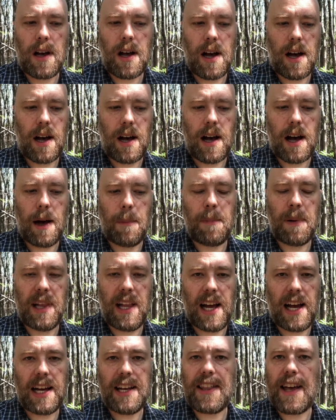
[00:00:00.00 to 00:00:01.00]

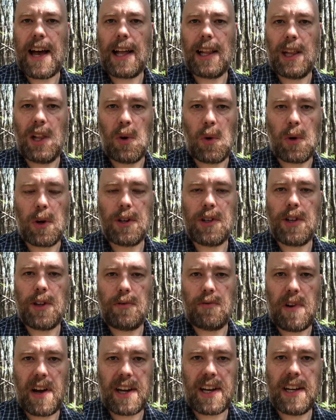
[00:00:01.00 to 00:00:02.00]
apply that lure to
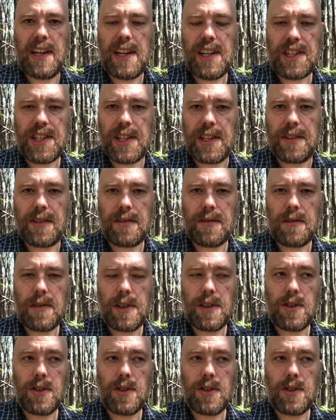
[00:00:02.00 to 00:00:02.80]
the right conditions.